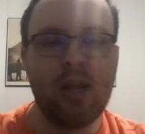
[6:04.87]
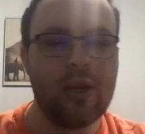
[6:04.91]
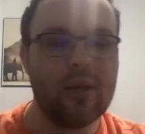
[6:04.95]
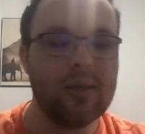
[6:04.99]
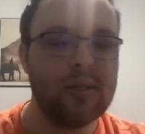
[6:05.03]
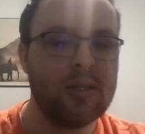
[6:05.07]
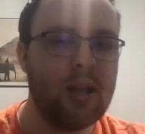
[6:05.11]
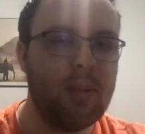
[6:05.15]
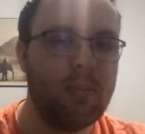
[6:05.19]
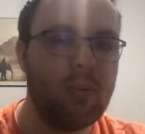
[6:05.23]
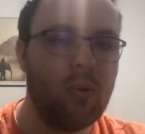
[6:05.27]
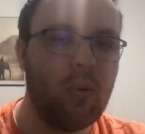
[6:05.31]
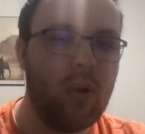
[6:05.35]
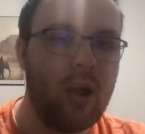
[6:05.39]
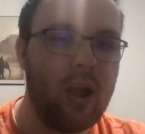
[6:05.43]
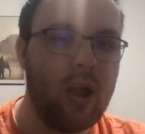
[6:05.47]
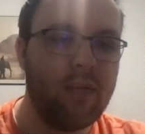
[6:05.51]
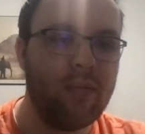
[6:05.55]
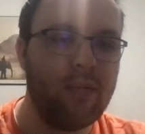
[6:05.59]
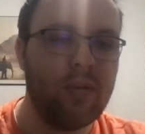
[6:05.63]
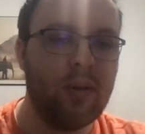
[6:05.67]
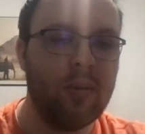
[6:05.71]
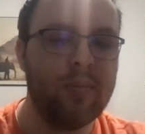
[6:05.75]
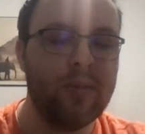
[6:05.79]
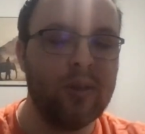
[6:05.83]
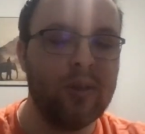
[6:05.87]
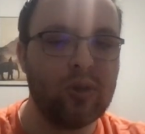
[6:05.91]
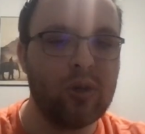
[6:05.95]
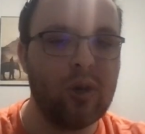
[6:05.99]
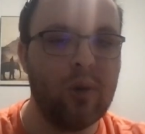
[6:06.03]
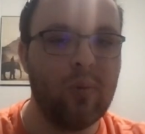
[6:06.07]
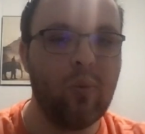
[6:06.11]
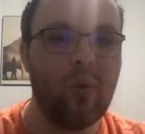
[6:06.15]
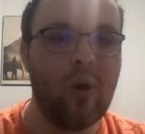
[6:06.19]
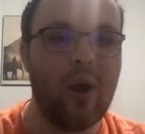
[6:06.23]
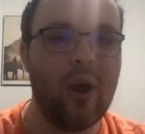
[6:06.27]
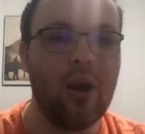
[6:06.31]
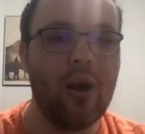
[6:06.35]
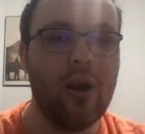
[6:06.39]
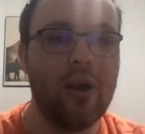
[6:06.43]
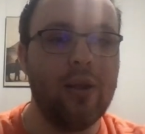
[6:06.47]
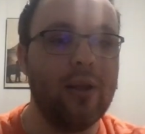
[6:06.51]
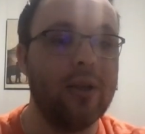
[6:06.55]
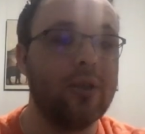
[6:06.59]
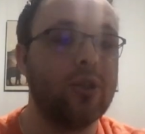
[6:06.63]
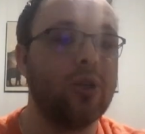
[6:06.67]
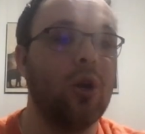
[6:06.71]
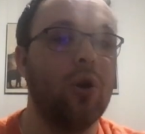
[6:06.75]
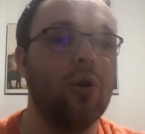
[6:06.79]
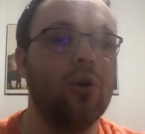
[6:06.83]
a step away from the tripwire and
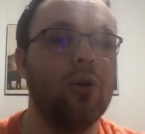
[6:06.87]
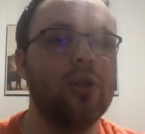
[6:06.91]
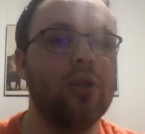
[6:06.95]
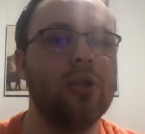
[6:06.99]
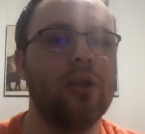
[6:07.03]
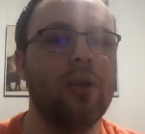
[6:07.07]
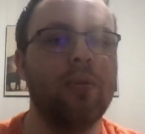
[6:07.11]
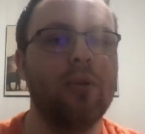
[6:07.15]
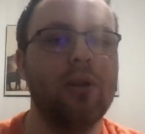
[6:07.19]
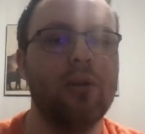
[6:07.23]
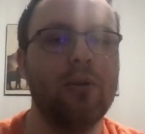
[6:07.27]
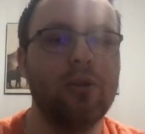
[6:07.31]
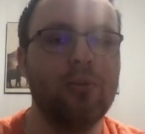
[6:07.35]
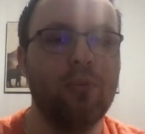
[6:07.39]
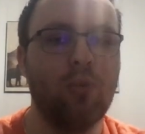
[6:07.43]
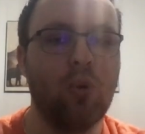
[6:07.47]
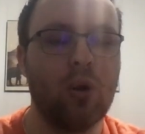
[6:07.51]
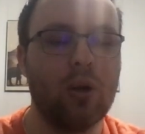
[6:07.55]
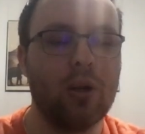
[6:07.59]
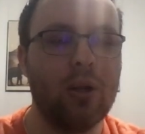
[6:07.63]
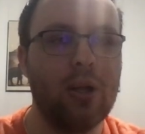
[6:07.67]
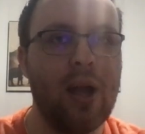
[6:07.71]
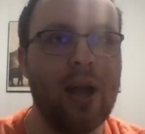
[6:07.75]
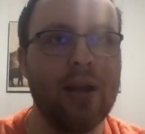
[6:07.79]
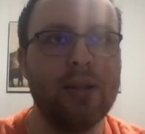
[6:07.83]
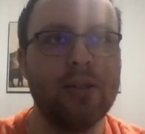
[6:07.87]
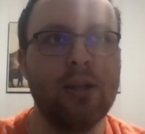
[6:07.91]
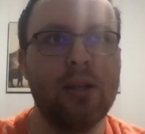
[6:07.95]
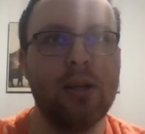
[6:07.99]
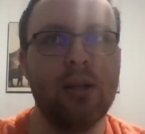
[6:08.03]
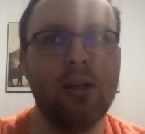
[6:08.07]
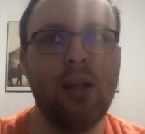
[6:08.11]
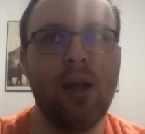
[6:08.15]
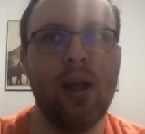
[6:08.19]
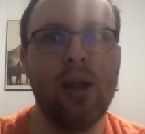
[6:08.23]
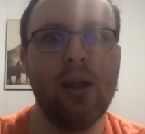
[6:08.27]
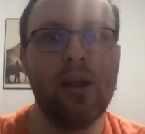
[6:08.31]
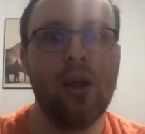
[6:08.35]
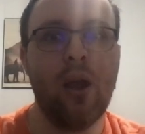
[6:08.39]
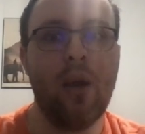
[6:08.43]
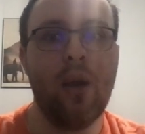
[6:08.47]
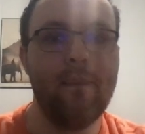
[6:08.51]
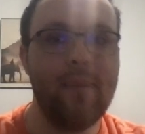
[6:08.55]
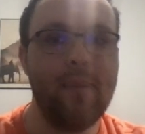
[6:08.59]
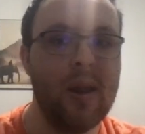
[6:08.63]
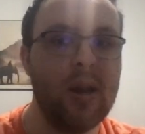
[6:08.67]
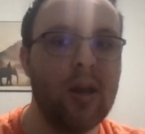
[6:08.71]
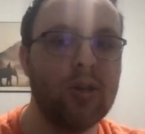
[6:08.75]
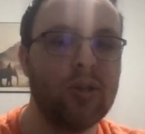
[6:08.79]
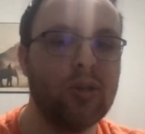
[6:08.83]
let's go to something more classic like a
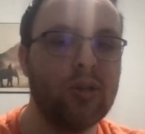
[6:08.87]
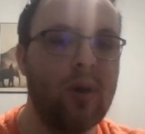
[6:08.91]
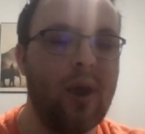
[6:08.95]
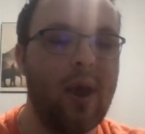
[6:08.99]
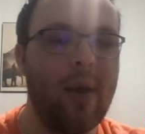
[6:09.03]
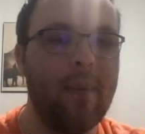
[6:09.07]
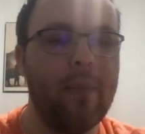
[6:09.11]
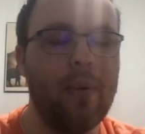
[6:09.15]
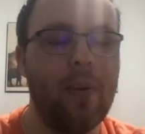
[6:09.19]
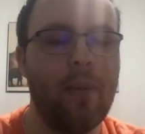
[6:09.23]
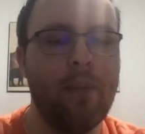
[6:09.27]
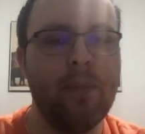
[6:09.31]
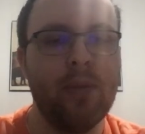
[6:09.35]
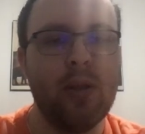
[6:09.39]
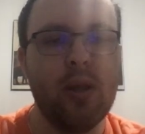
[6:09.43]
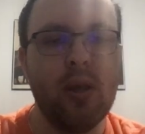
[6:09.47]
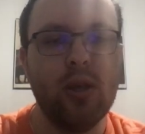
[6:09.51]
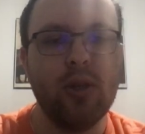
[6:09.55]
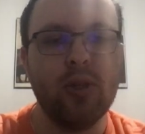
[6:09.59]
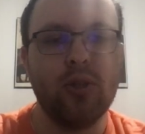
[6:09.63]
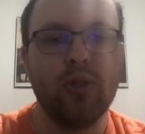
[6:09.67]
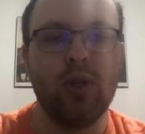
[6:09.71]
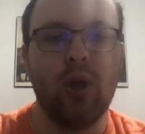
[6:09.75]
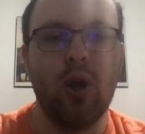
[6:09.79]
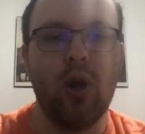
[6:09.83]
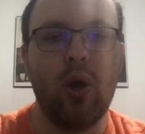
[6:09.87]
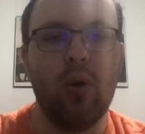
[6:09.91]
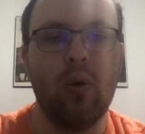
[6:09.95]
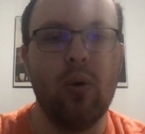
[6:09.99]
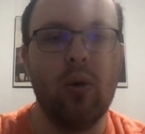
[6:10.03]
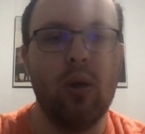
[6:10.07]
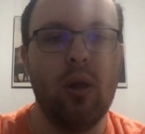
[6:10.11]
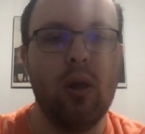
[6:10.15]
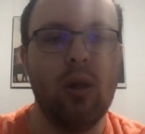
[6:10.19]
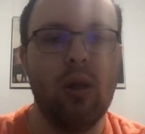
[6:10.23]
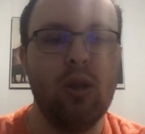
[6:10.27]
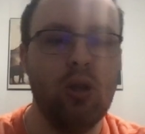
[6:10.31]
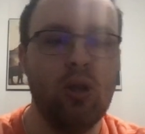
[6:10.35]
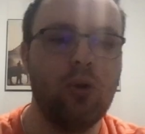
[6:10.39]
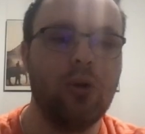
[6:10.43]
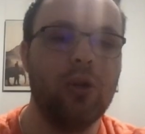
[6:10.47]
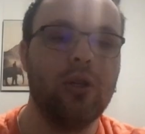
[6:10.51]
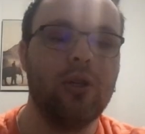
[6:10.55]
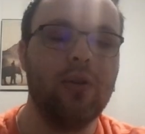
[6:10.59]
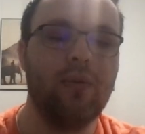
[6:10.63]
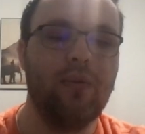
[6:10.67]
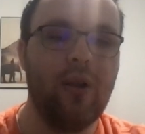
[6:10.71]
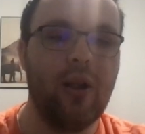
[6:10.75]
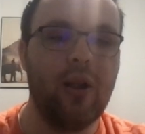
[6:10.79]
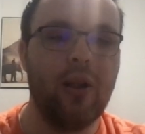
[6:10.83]
bear trap. So you could
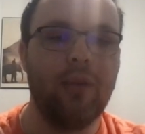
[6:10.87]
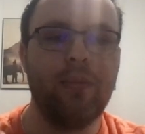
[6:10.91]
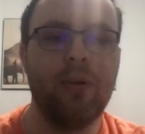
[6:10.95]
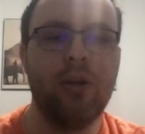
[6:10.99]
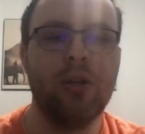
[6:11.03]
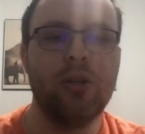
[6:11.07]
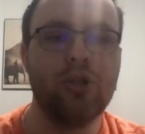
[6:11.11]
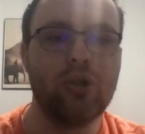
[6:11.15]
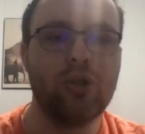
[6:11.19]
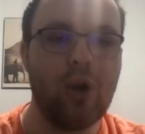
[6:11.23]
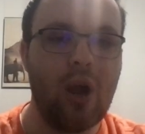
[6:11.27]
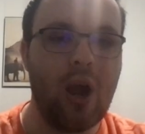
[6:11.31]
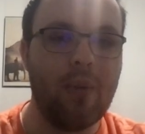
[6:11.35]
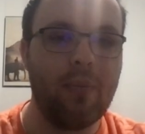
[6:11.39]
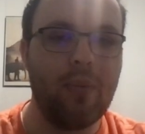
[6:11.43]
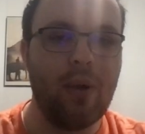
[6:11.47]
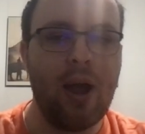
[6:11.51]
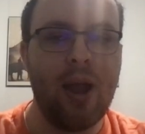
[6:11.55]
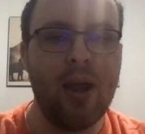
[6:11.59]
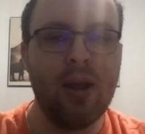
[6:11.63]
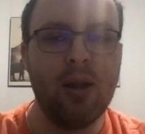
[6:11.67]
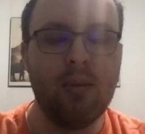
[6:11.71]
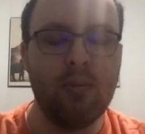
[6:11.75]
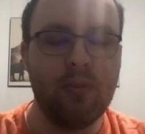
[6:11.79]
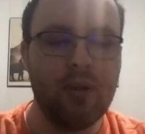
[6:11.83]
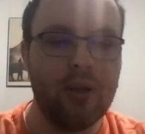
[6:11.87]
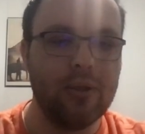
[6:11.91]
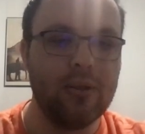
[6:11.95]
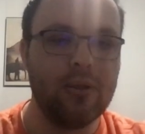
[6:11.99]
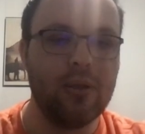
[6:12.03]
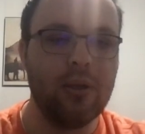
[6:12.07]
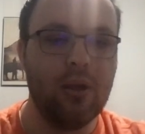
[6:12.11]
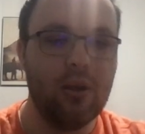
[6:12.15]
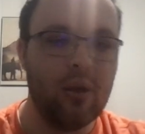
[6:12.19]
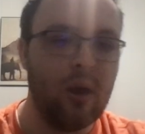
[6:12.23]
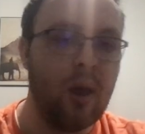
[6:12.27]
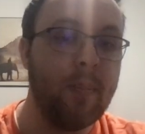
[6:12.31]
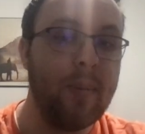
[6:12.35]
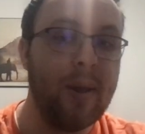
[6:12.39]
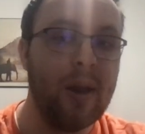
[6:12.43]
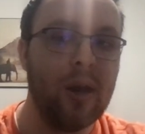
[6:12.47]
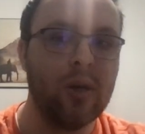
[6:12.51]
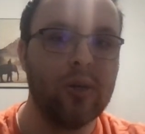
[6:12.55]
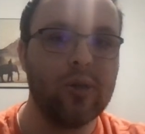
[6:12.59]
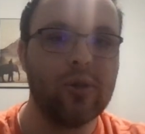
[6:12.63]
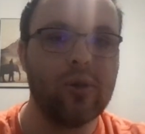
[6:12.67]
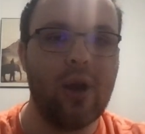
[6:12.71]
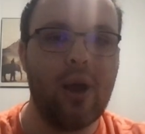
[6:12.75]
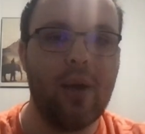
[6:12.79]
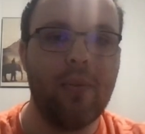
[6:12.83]
develop a trap item that's a bear
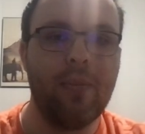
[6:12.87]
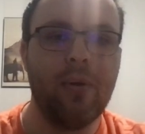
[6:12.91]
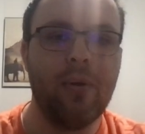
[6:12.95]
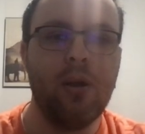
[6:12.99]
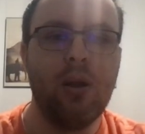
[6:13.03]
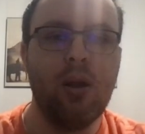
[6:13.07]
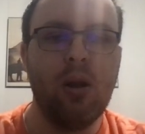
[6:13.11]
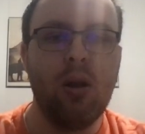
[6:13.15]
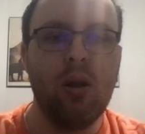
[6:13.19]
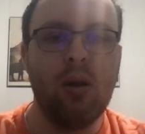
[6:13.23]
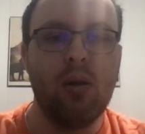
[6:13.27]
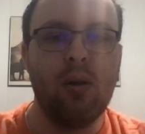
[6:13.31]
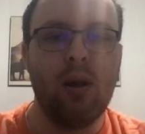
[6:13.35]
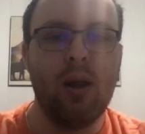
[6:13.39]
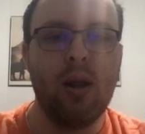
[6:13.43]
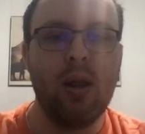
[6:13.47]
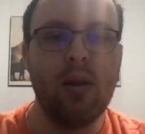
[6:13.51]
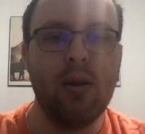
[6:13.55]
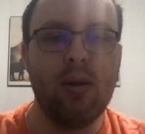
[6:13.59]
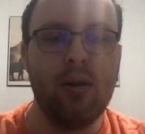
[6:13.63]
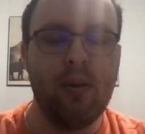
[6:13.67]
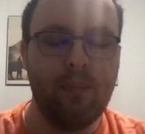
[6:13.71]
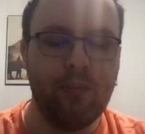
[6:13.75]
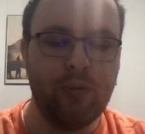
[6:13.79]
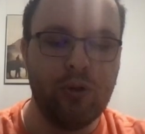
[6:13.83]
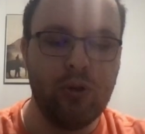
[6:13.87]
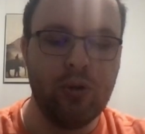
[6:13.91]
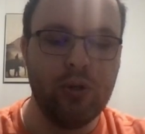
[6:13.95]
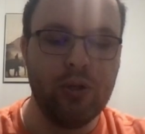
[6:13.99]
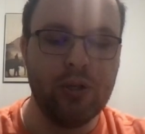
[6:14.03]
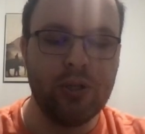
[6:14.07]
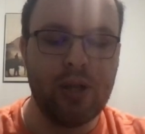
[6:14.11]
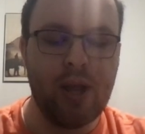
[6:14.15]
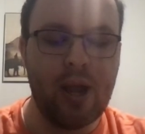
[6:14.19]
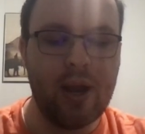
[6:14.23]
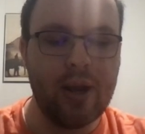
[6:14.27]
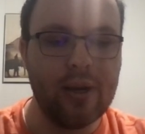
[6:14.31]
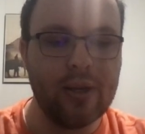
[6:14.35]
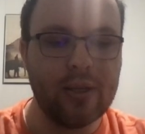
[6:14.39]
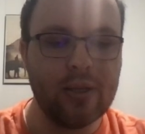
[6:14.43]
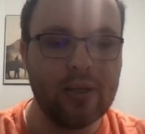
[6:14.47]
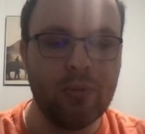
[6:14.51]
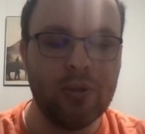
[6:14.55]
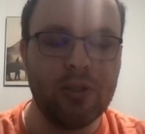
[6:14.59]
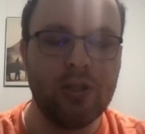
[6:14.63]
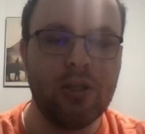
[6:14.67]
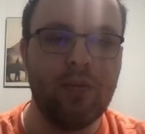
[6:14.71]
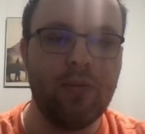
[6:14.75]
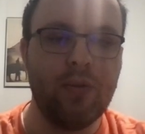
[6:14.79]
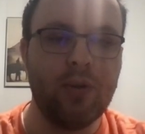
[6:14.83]
trap, right? You design it
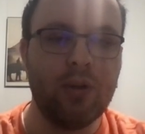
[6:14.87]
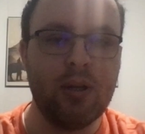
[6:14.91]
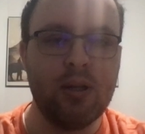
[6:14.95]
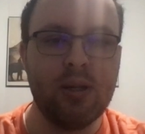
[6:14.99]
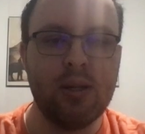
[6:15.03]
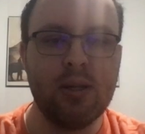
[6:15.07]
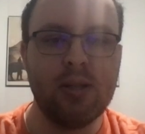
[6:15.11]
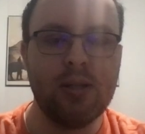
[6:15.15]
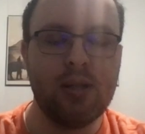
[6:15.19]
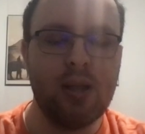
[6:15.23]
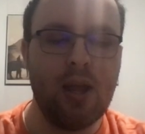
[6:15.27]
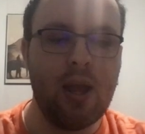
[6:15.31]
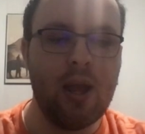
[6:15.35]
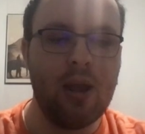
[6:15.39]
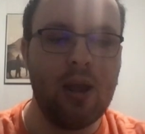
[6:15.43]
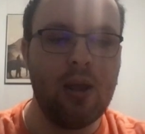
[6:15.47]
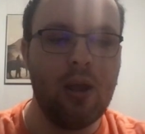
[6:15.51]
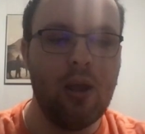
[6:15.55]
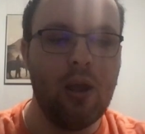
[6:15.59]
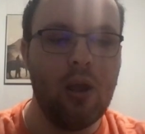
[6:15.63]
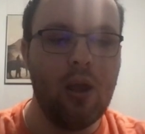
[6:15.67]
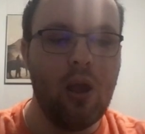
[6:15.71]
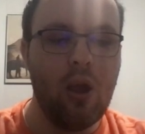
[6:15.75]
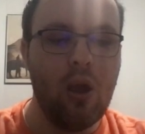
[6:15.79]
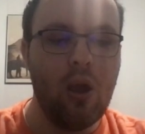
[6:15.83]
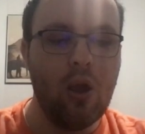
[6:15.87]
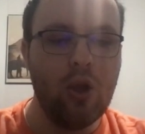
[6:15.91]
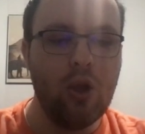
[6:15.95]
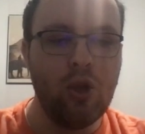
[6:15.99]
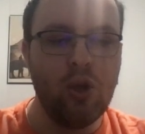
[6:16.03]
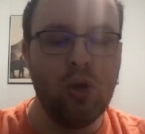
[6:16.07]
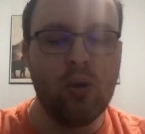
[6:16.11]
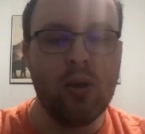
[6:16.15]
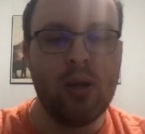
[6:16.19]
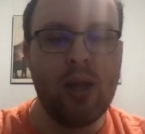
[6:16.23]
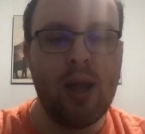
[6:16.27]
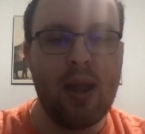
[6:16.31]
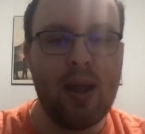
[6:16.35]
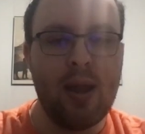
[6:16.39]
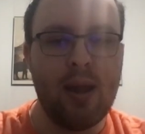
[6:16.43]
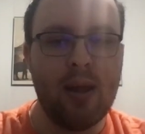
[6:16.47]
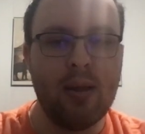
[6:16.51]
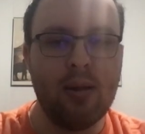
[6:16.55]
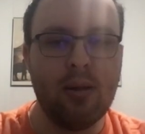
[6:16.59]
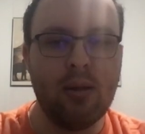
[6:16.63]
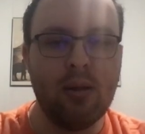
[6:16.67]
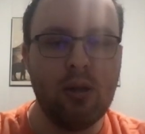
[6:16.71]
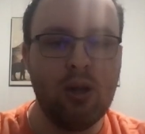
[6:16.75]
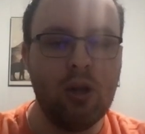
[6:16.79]
specifically to say you can,